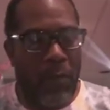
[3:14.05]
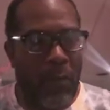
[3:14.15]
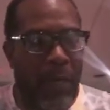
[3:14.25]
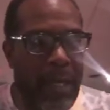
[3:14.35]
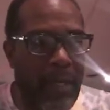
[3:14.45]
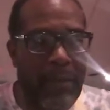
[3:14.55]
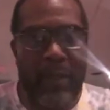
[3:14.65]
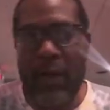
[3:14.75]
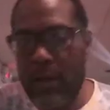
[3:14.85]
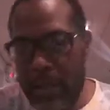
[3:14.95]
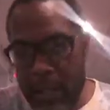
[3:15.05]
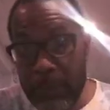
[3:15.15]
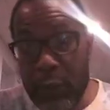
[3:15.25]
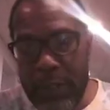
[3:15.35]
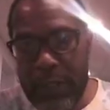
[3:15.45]
What else? Come
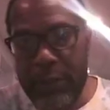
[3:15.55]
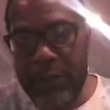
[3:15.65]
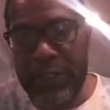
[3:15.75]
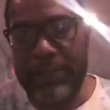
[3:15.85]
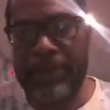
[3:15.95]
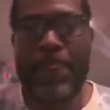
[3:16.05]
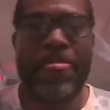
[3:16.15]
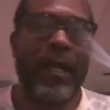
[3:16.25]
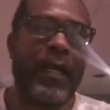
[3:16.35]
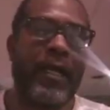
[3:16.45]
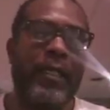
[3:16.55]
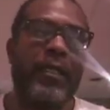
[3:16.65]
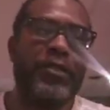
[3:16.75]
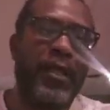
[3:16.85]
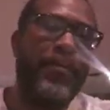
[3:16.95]
to a conclusion.
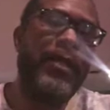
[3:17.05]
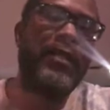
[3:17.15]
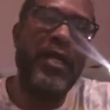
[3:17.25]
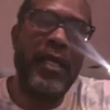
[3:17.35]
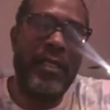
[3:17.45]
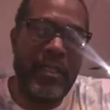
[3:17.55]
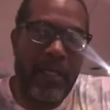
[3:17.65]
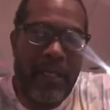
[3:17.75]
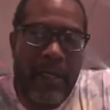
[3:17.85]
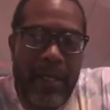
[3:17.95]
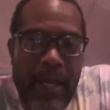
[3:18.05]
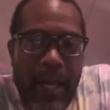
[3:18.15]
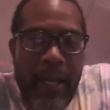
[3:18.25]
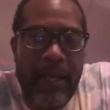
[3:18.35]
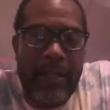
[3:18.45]
Close it up at the end
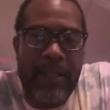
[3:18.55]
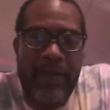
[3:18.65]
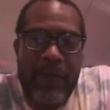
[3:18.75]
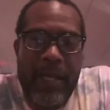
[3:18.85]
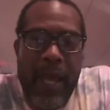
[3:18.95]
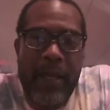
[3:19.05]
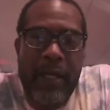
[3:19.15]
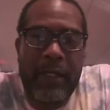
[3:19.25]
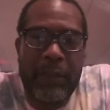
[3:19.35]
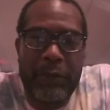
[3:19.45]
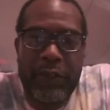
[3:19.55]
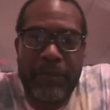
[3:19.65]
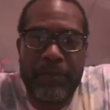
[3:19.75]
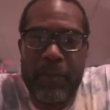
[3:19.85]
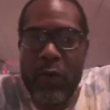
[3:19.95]
and give me a
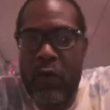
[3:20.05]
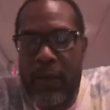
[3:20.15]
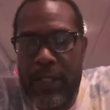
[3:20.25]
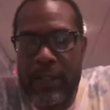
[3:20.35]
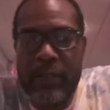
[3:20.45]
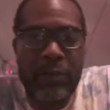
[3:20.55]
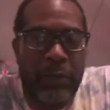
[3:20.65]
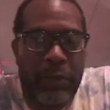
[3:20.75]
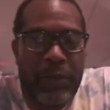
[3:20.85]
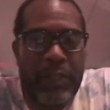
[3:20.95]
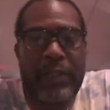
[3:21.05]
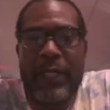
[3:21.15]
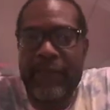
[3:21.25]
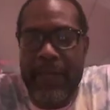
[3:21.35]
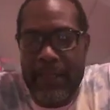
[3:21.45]
conclusion. Who wins, who loses,
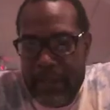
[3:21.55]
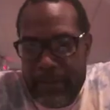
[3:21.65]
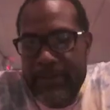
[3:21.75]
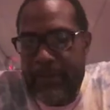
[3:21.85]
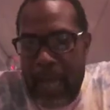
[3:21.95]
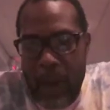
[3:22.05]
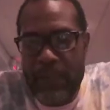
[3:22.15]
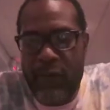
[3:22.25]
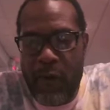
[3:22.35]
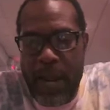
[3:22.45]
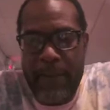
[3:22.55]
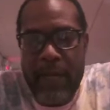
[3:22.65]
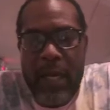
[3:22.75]
if that's how it's framed.